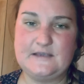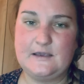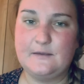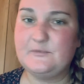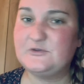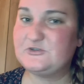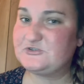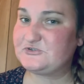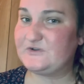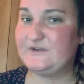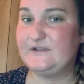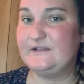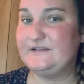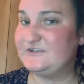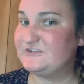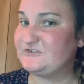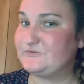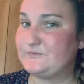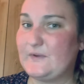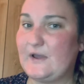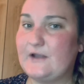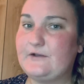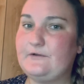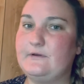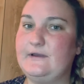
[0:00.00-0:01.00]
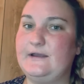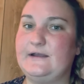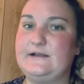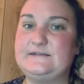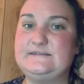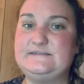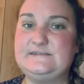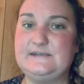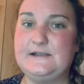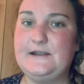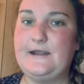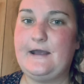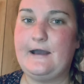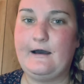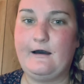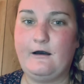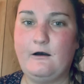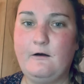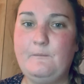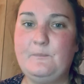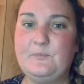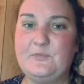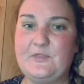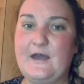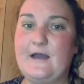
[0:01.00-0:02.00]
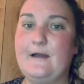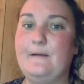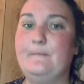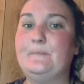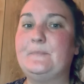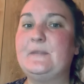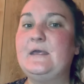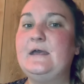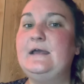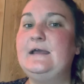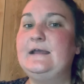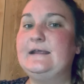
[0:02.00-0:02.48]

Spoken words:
imagery and this rhetoric did help them